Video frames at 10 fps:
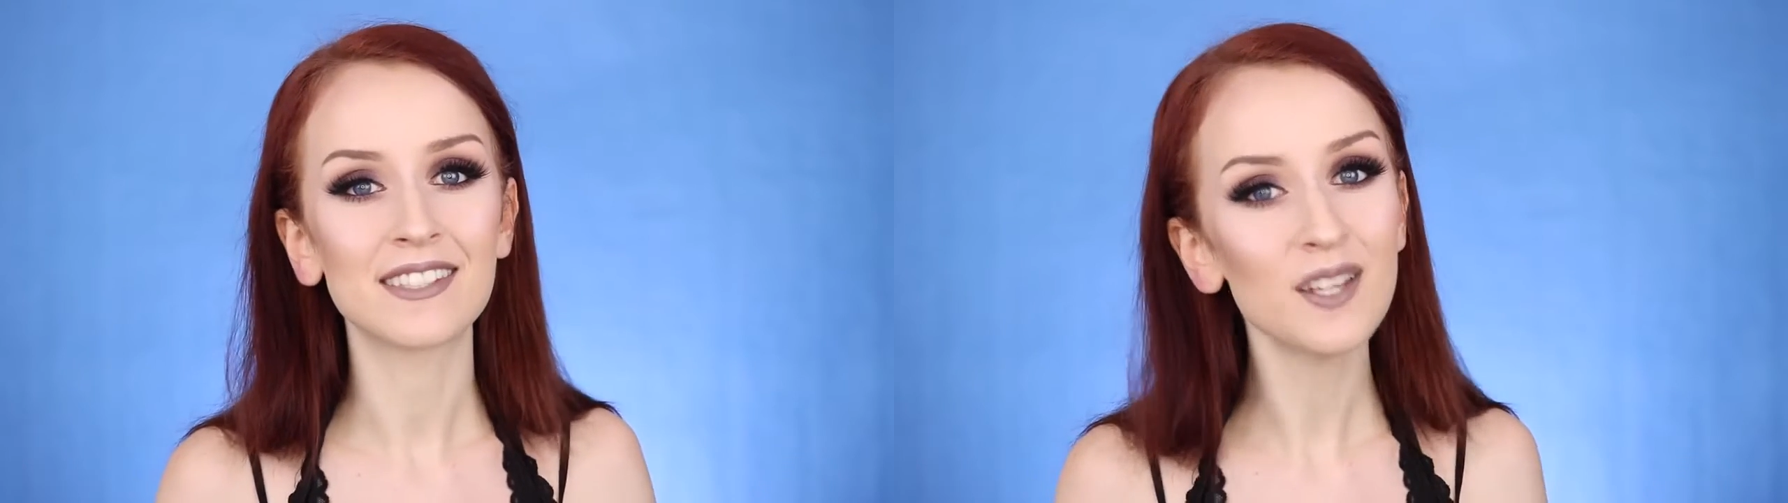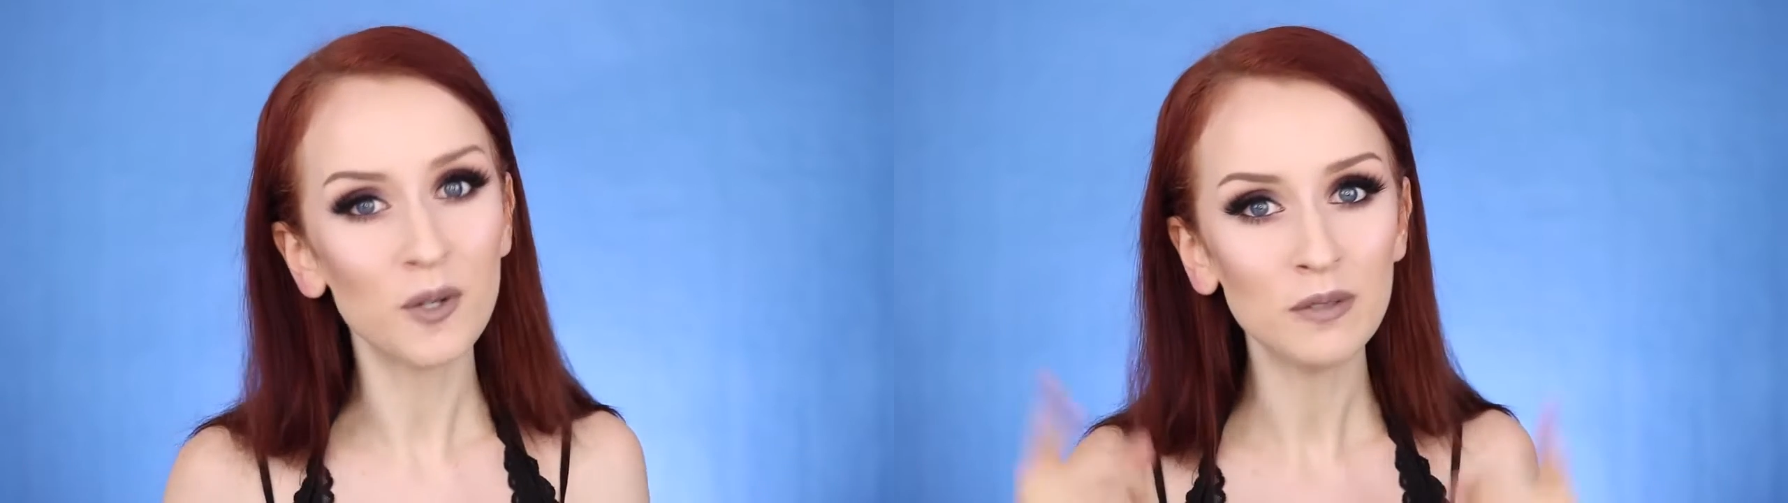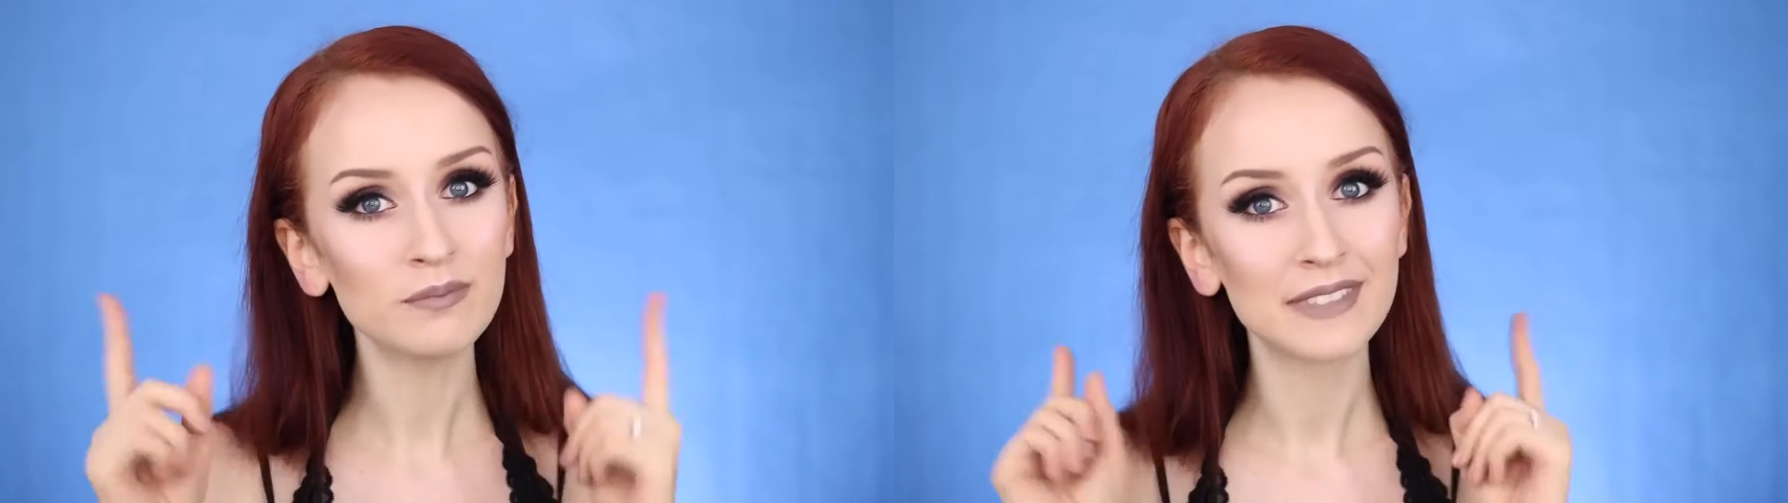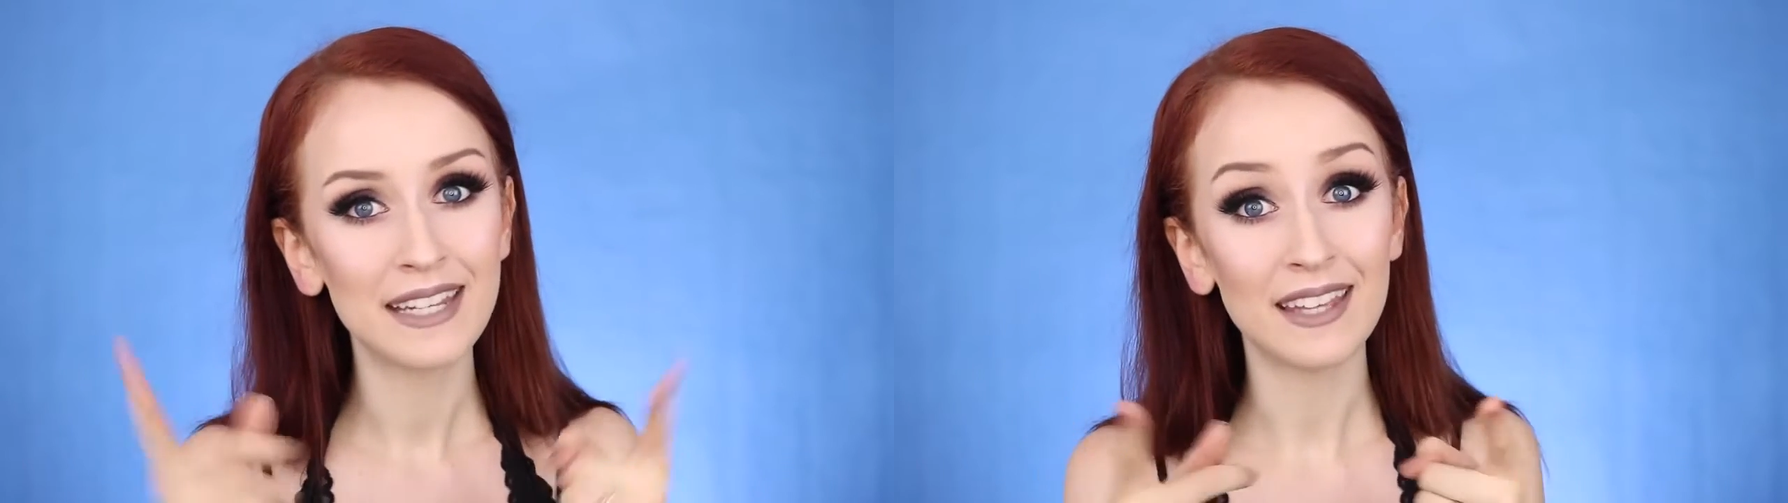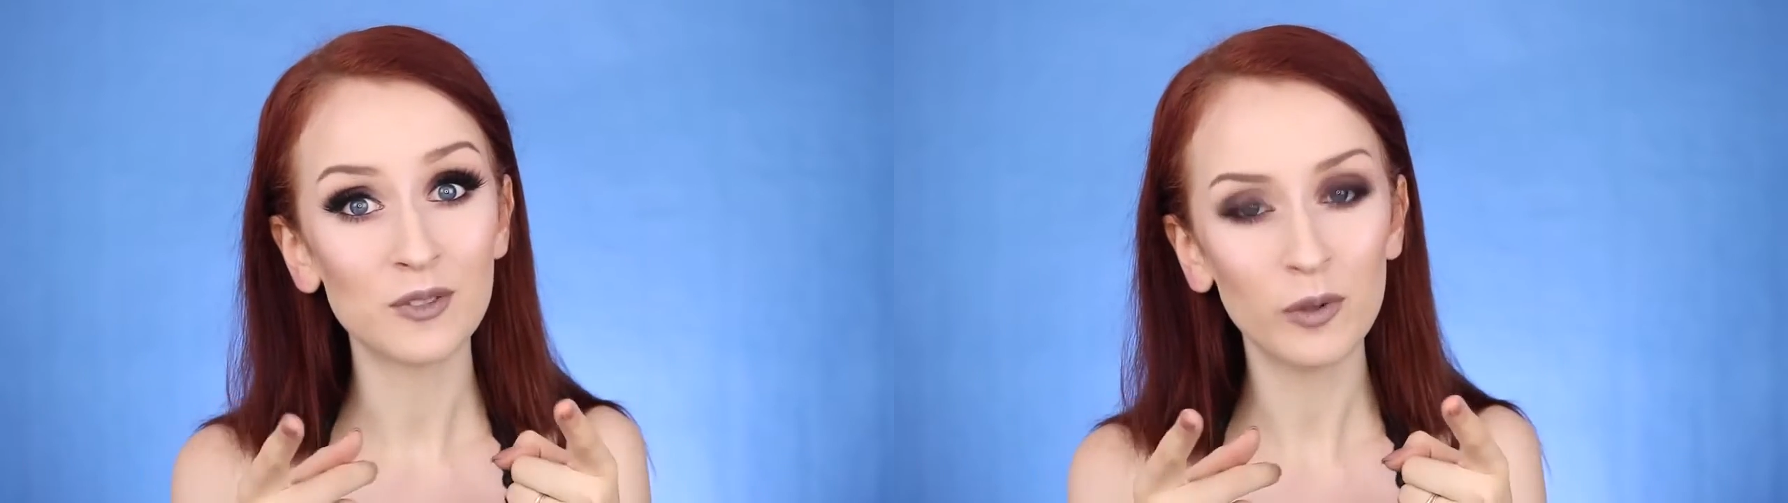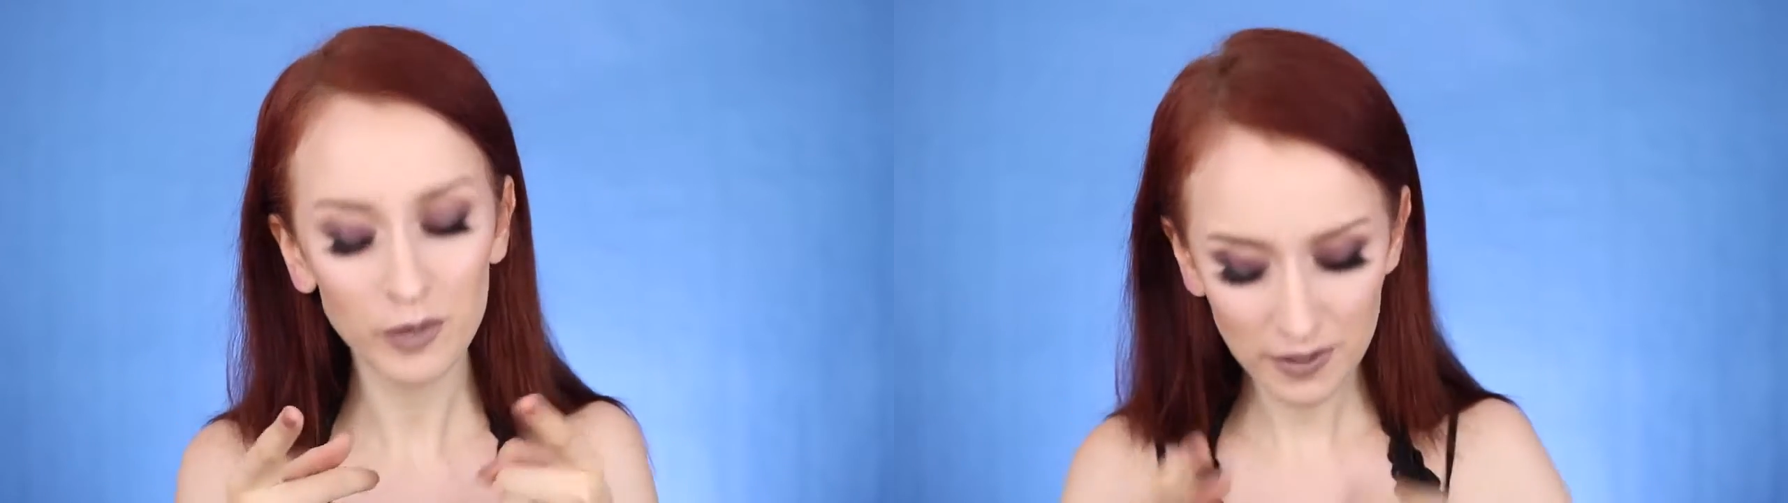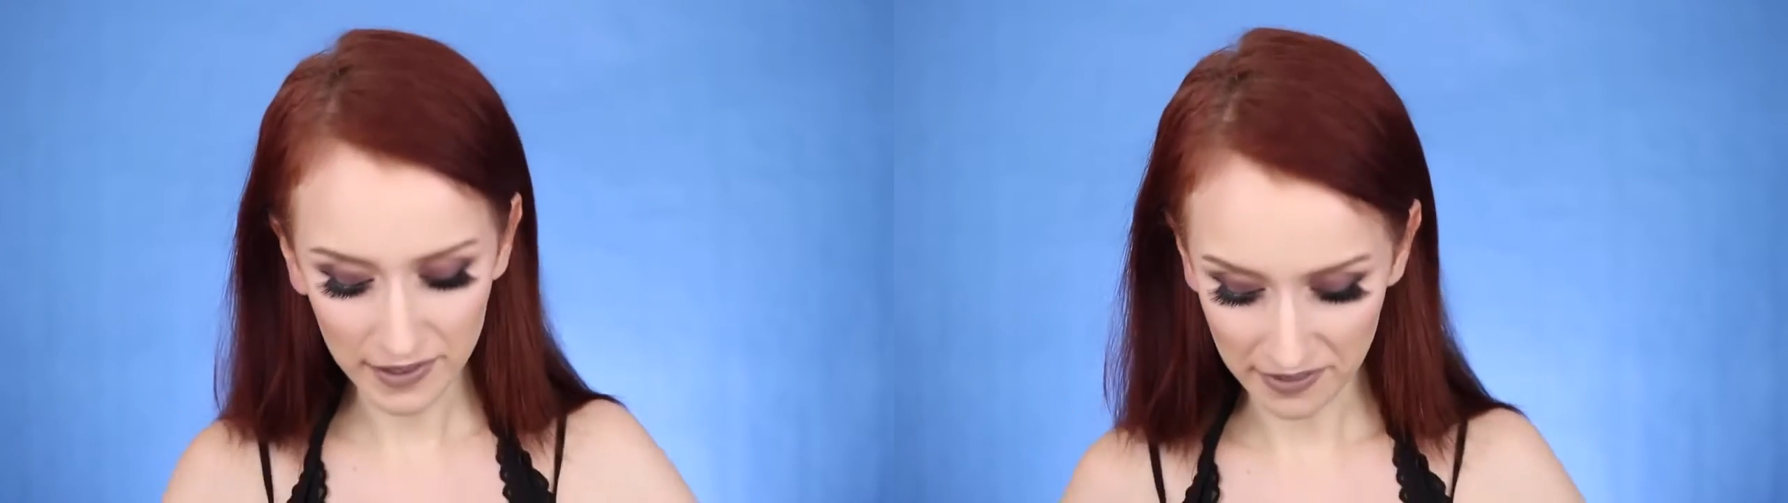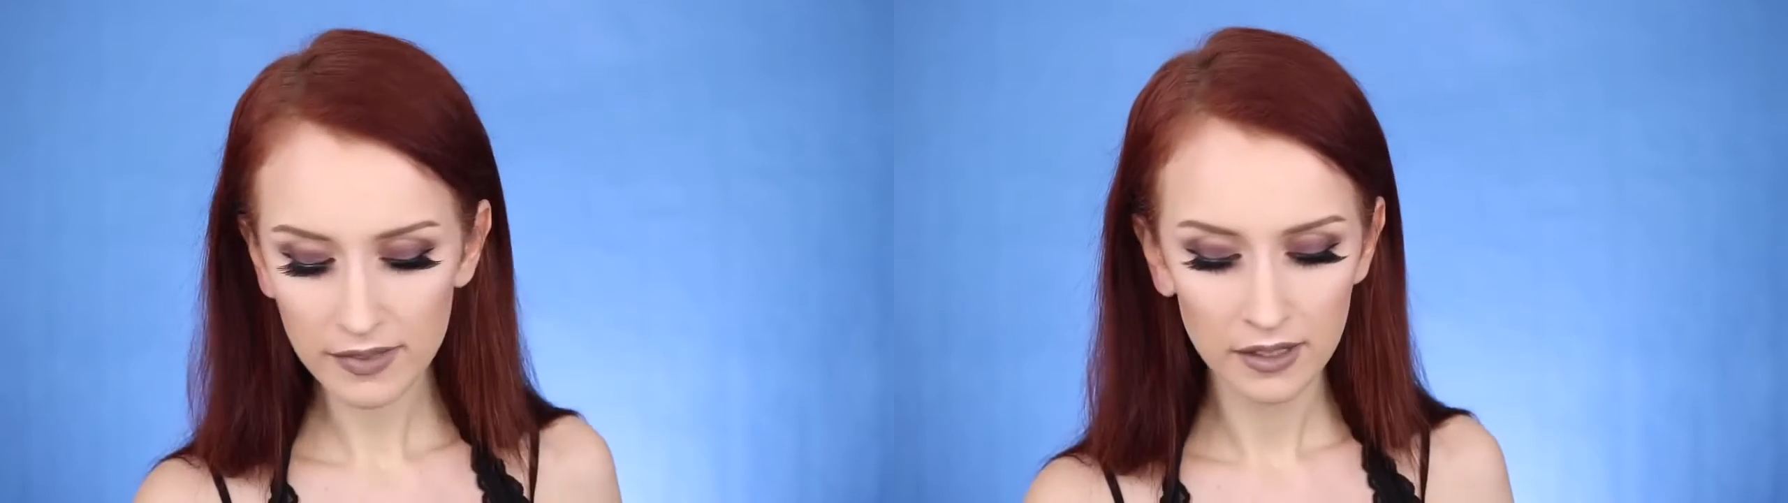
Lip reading: so that's what we're doing.